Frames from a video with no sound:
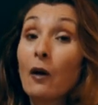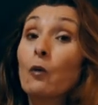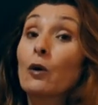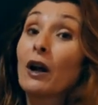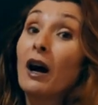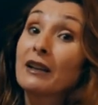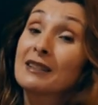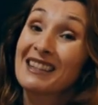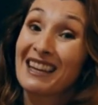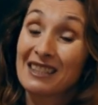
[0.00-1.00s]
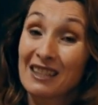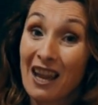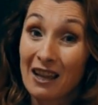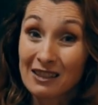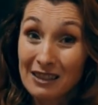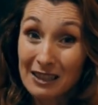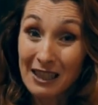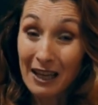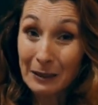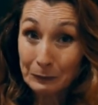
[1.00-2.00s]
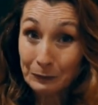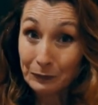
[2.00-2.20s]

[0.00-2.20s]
What I said yesterday,